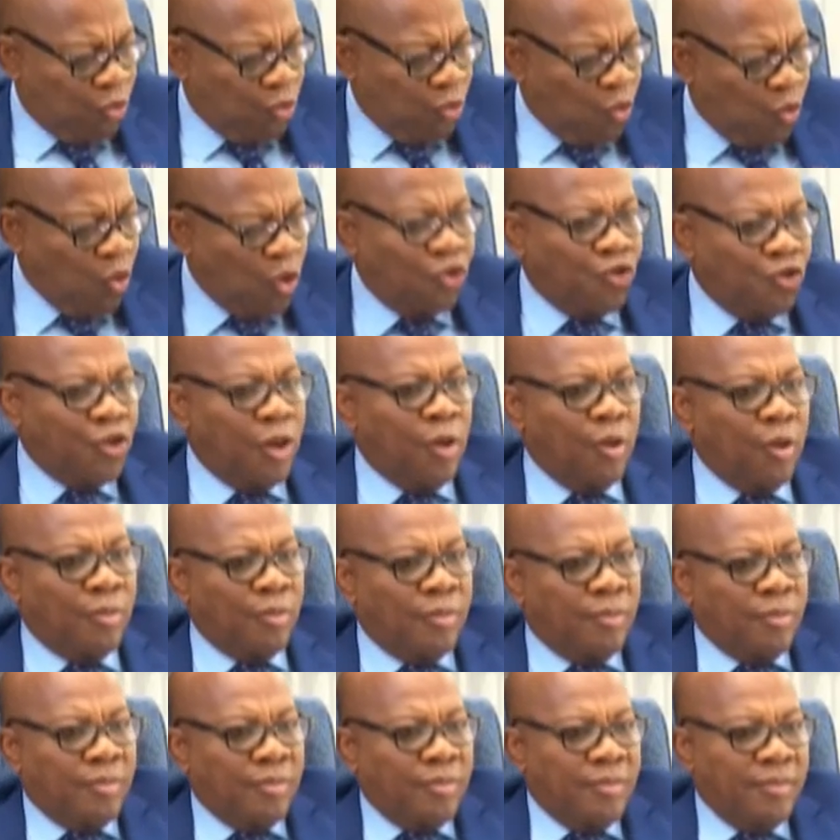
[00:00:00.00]
one trillion
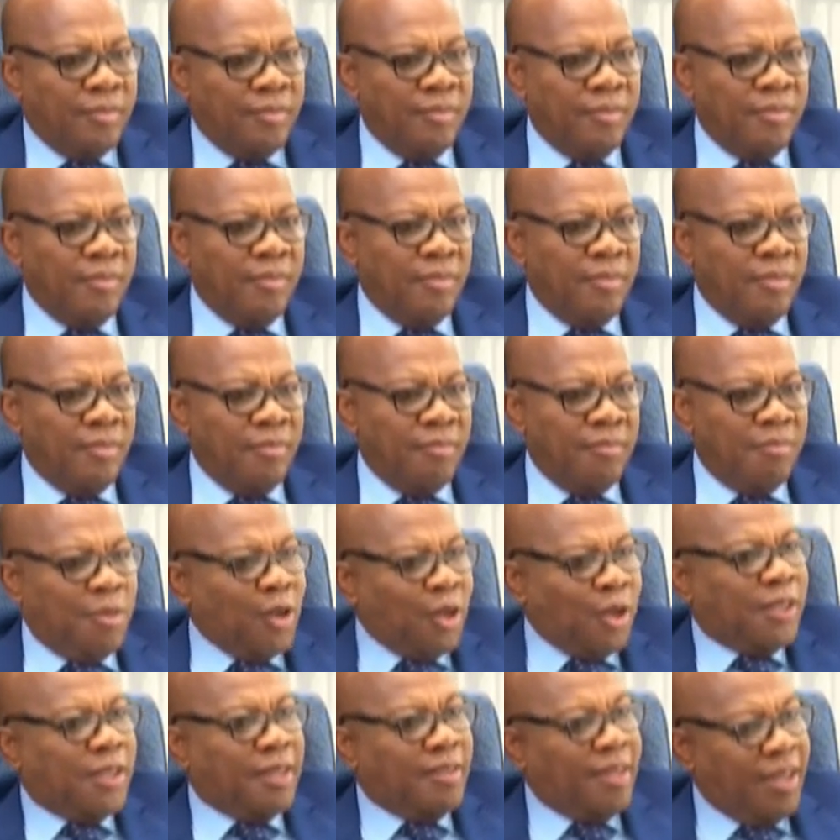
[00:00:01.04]
mm.
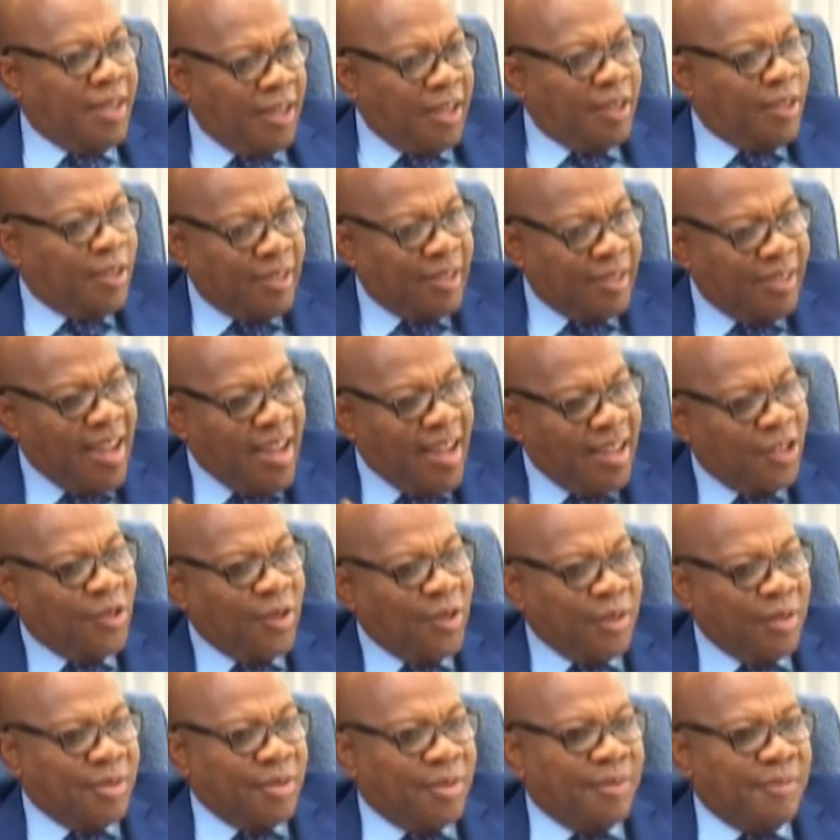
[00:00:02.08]
because they, it is in their
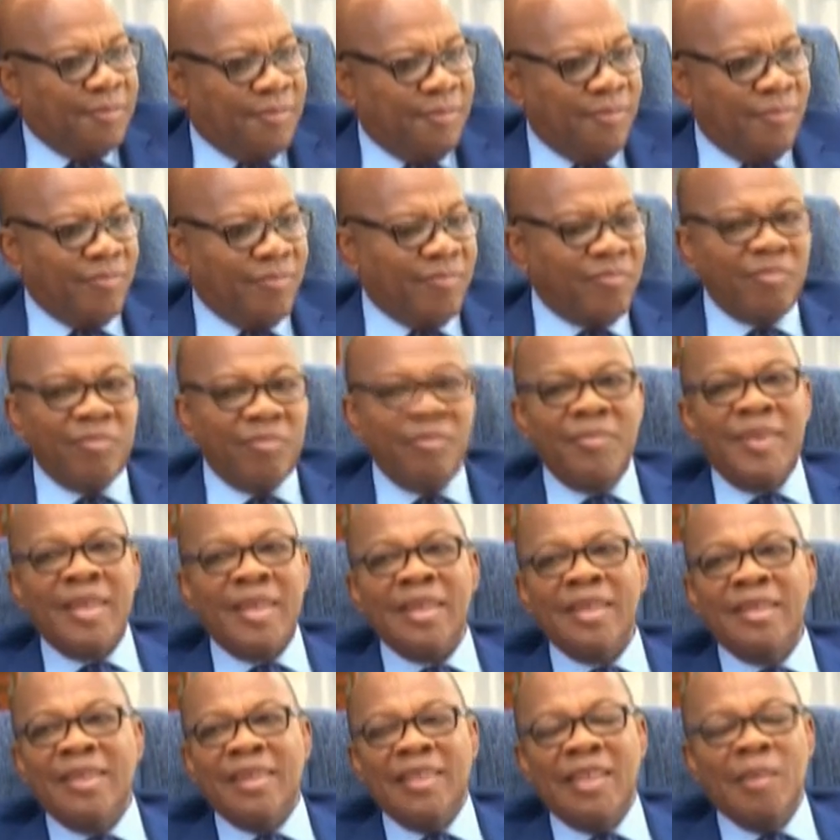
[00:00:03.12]
interest.
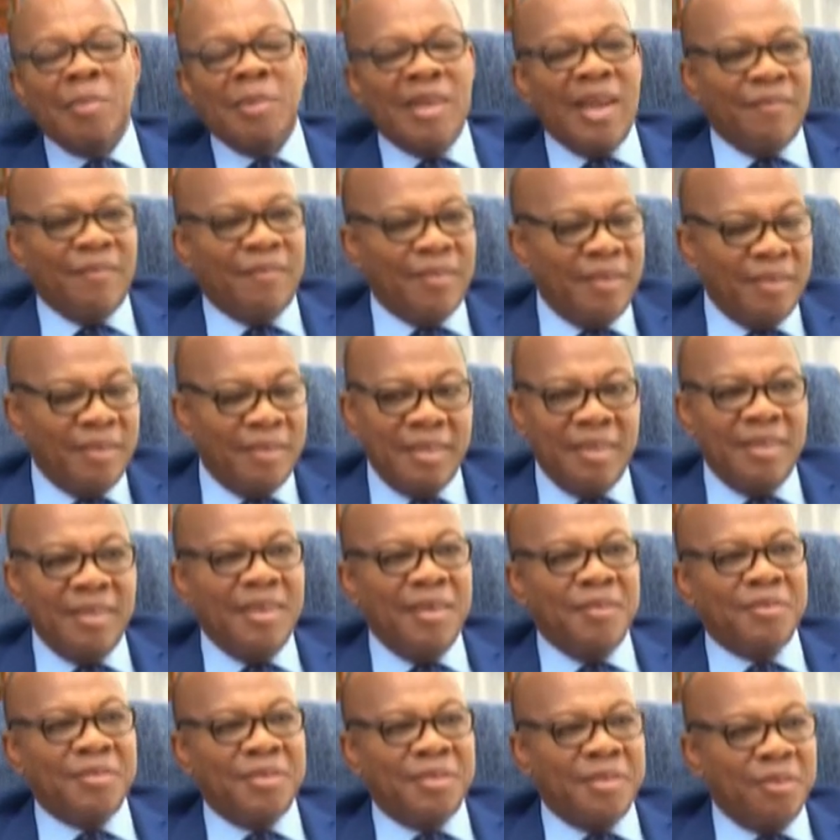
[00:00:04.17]
And they'll be laughing. The
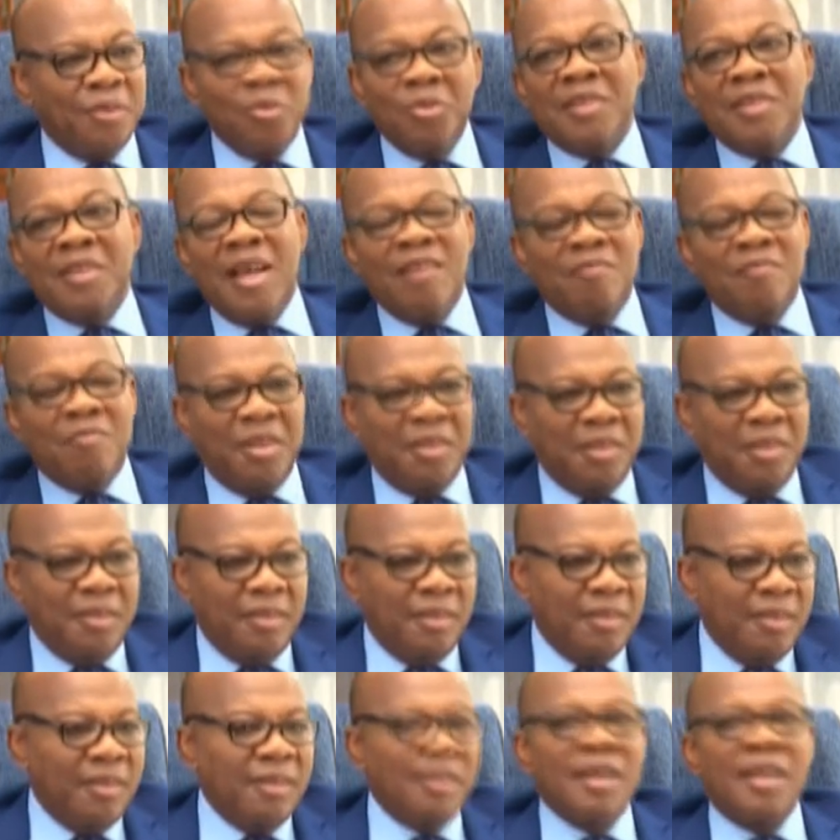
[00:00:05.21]
EFC, they have money.
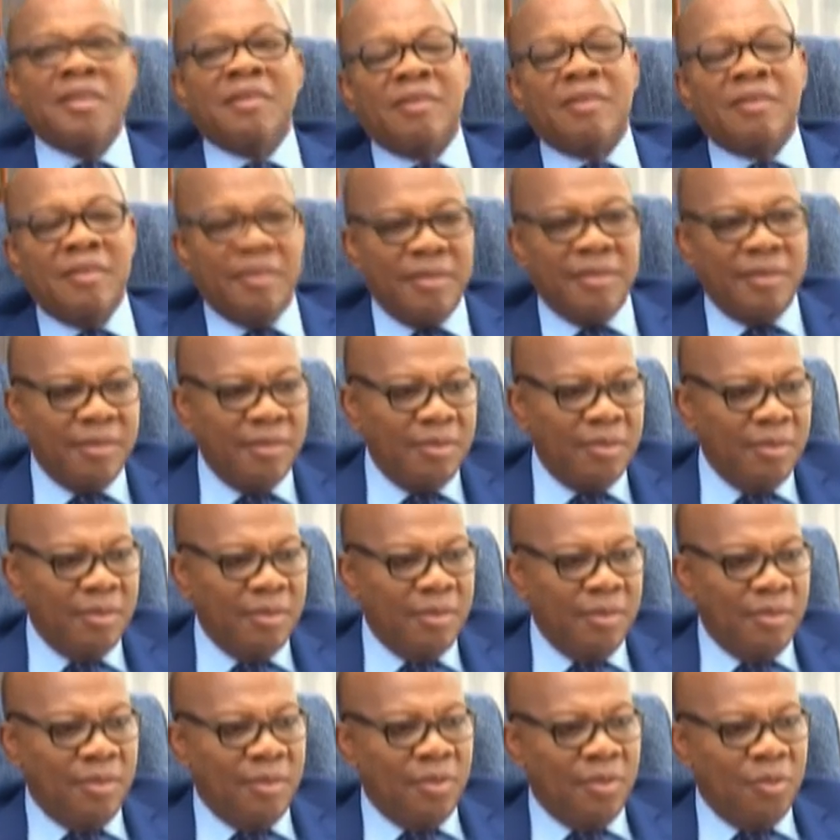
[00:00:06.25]
Let's see.
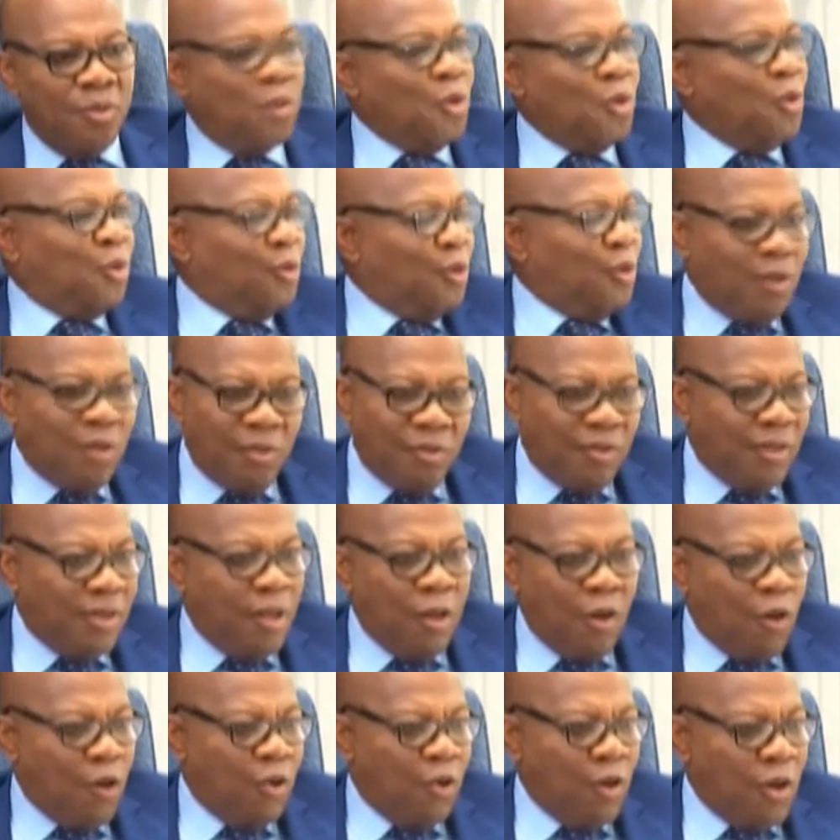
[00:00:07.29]
So the
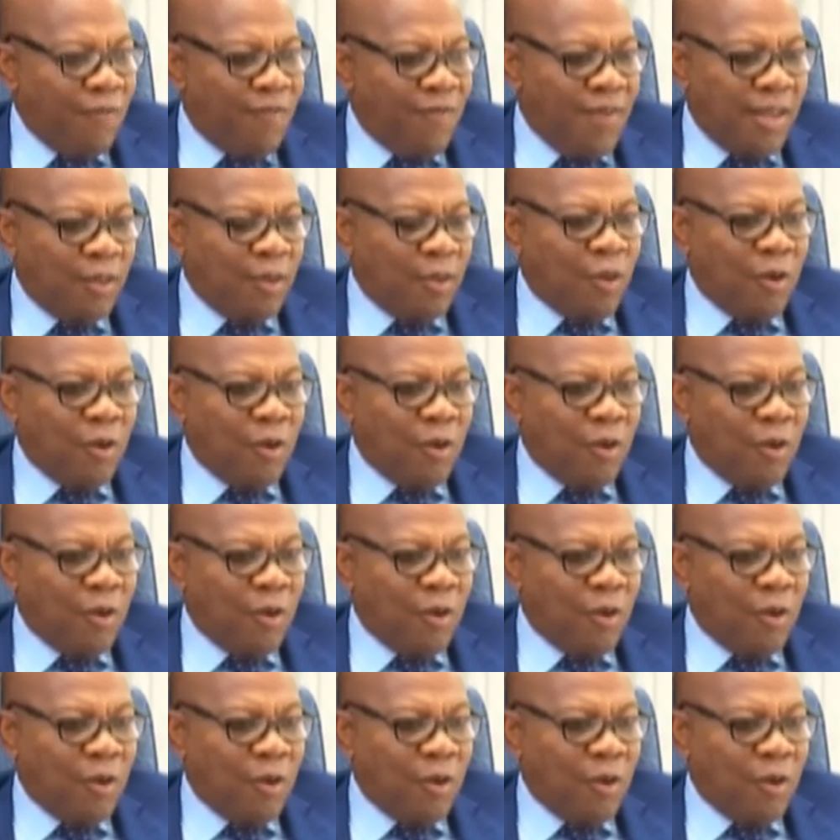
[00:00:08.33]
fight on